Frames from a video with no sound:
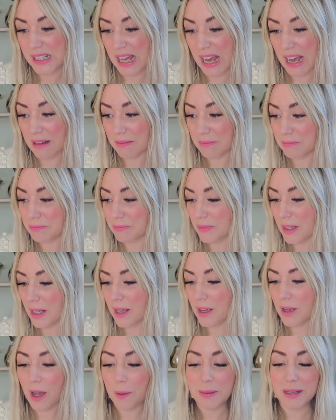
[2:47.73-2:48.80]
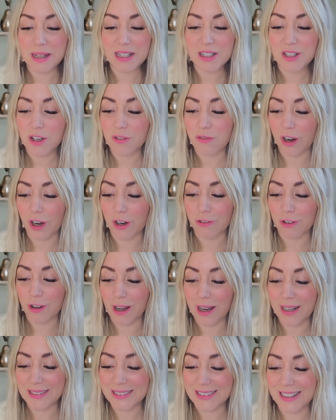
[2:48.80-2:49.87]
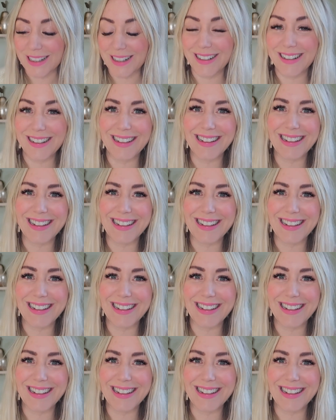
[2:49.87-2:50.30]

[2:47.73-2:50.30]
that. I mean, there's no right or wrong answer.